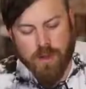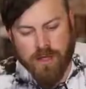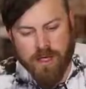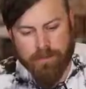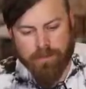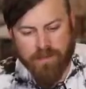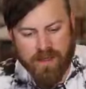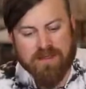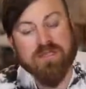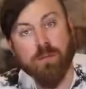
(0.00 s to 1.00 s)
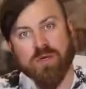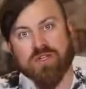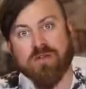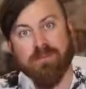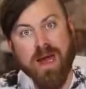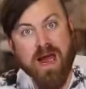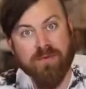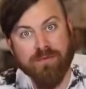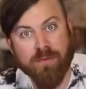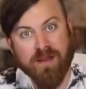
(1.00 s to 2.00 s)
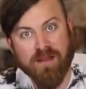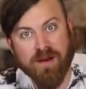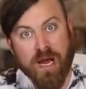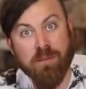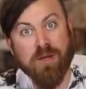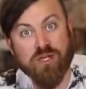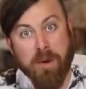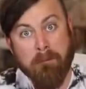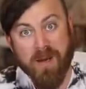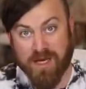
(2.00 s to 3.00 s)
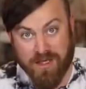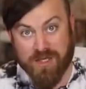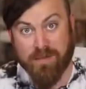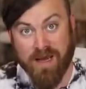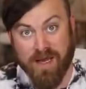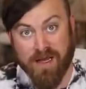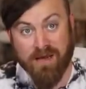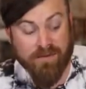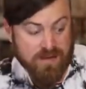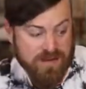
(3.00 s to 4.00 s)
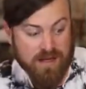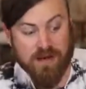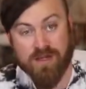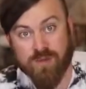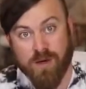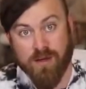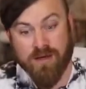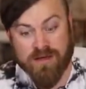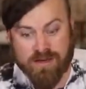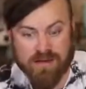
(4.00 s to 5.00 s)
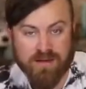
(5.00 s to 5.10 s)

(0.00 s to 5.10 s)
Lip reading: Okay, can someone do the math for me there? How much money do you make if you sell each one of these?